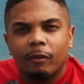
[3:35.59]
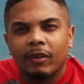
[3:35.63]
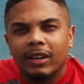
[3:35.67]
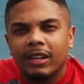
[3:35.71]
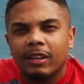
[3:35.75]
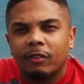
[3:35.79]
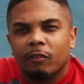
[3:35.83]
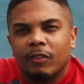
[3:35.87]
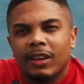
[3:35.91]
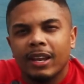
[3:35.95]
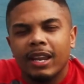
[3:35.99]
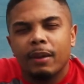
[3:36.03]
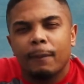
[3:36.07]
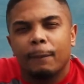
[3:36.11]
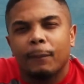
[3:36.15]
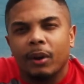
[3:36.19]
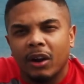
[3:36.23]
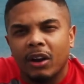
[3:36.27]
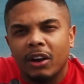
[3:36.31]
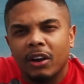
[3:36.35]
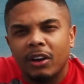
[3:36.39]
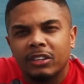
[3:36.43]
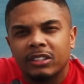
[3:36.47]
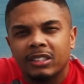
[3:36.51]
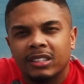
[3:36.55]
When it really
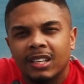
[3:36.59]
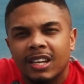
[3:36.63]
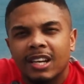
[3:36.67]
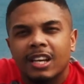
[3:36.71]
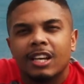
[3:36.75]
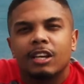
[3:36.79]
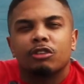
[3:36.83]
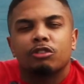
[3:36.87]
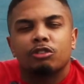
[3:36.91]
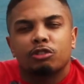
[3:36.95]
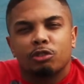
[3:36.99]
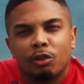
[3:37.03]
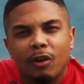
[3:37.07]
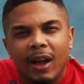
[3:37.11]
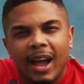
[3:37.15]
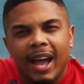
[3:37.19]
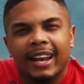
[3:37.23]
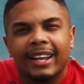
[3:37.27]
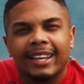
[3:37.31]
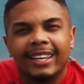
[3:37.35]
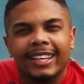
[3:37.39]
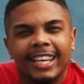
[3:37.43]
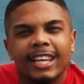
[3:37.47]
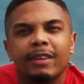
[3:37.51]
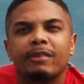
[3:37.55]
burns, try
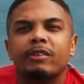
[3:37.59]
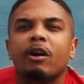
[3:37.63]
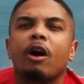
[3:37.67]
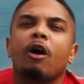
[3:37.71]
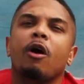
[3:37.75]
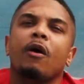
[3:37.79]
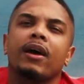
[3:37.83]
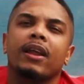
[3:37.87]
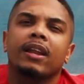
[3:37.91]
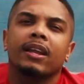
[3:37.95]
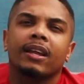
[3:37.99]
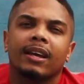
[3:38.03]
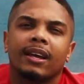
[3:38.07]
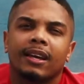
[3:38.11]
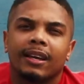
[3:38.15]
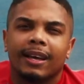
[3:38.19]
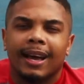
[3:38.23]
to keep going.